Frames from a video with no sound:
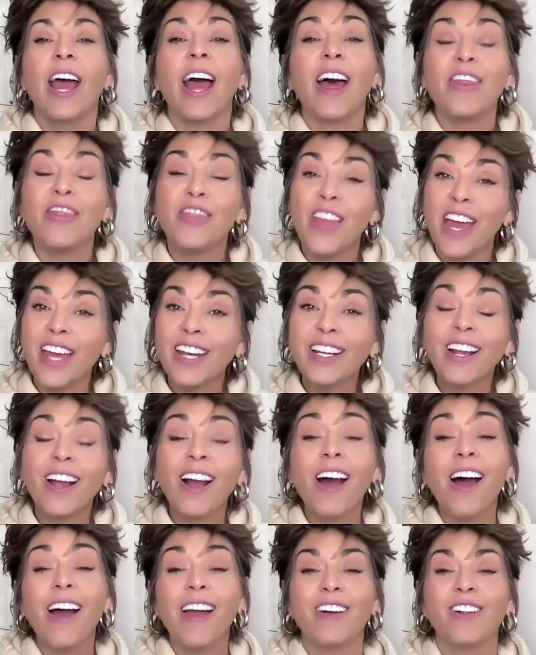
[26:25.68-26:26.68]
And then
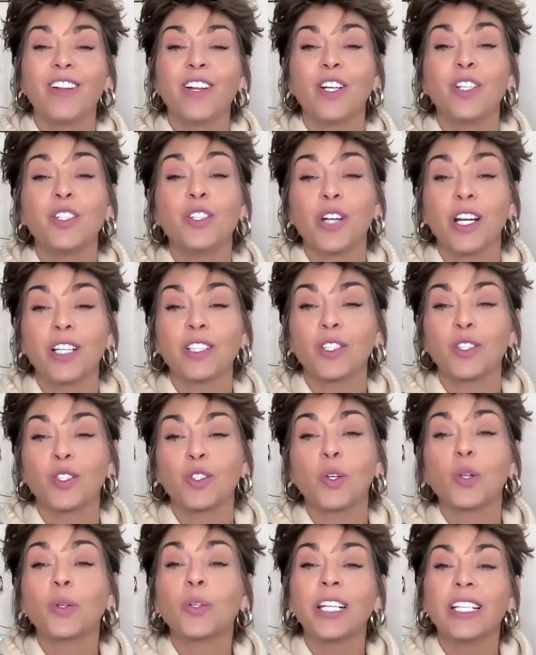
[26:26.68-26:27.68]
Kyle addresses
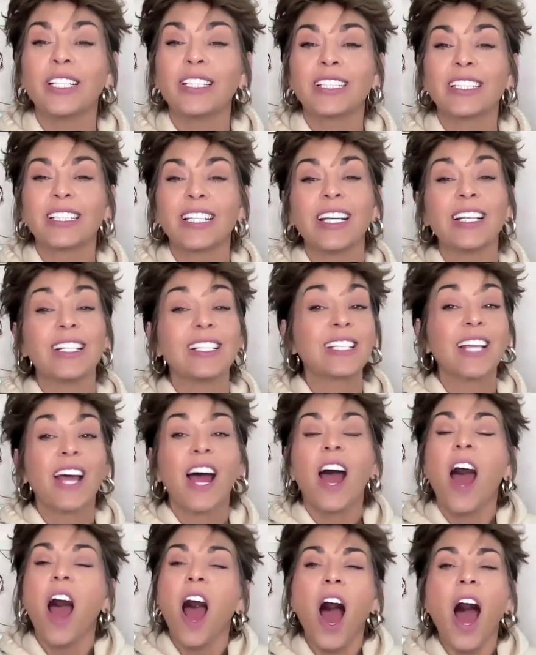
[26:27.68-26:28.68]
Dorit and says,
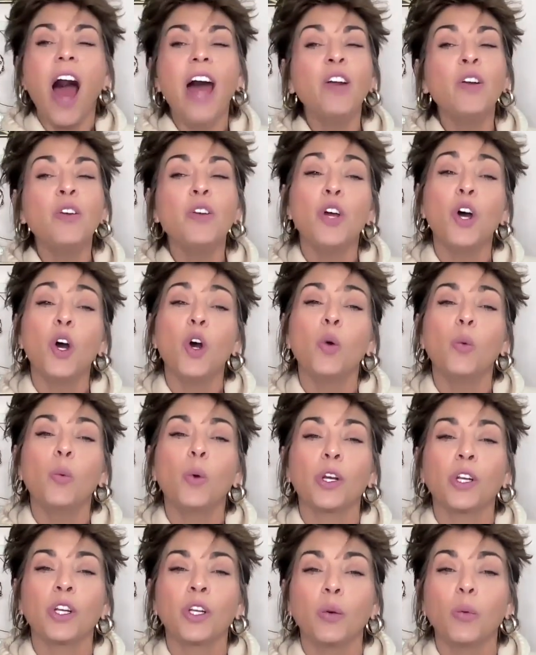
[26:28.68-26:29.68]
I don't know
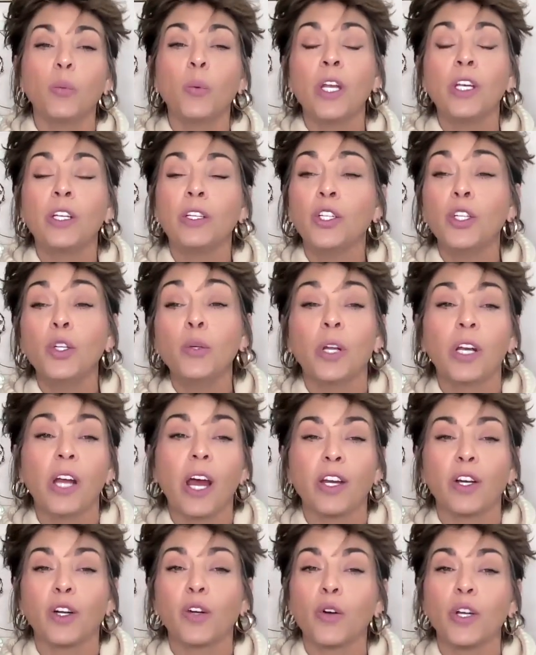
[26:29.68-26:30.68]
when you and
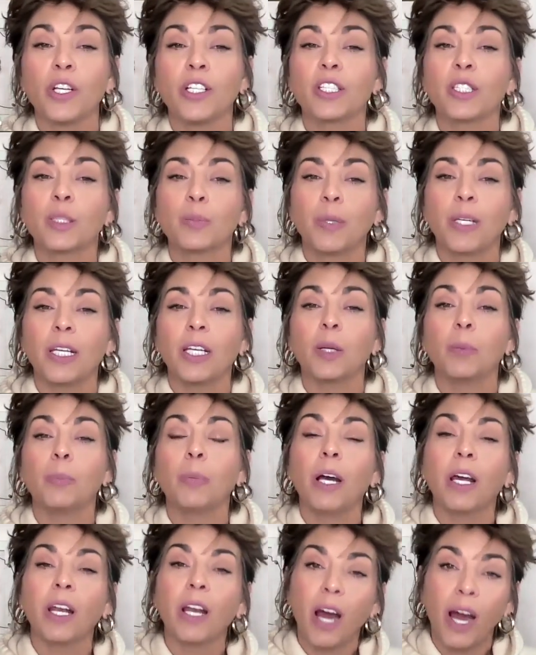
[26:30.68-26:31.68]
I are going to speak,
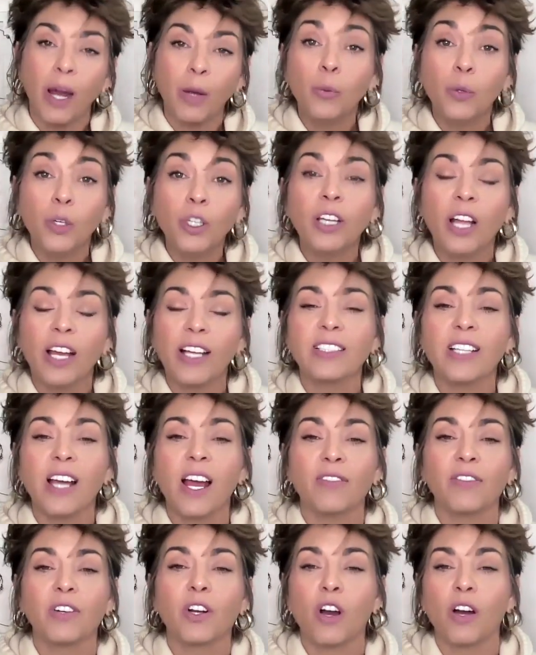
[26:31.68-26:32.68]
but I would like to
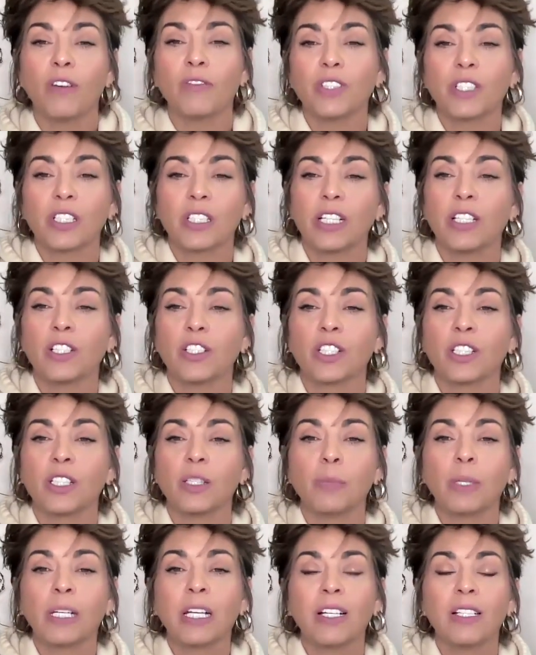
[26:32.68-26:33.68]
have a
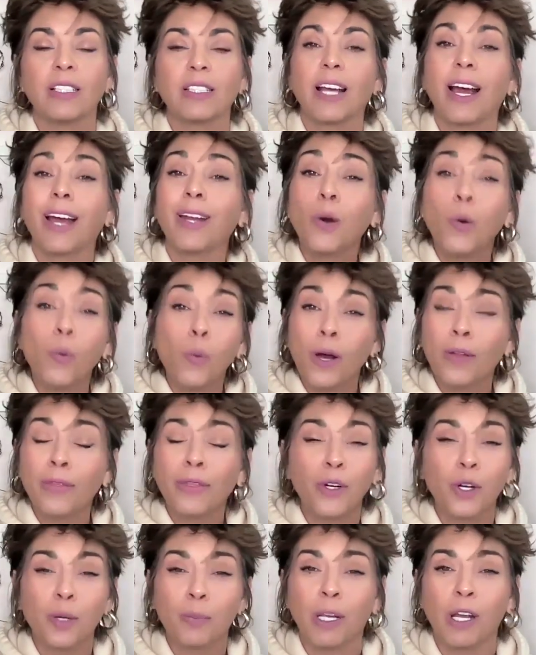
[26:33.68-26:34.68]
conversation because I don't want
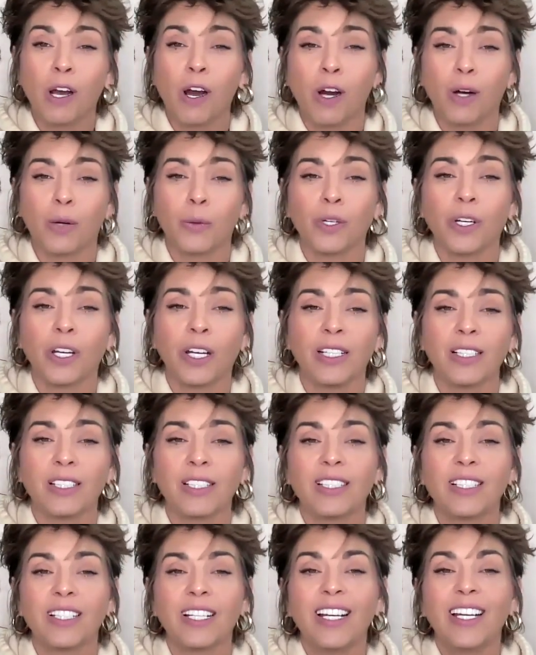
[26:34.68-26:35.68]
there to be
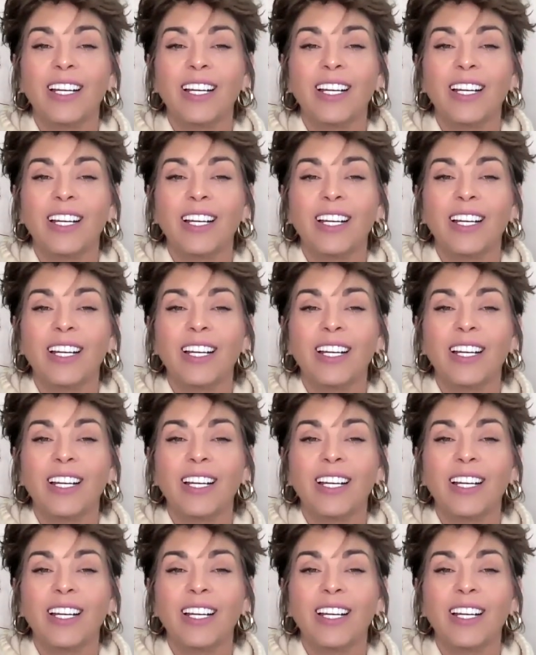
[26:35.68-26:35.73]
awkwardness.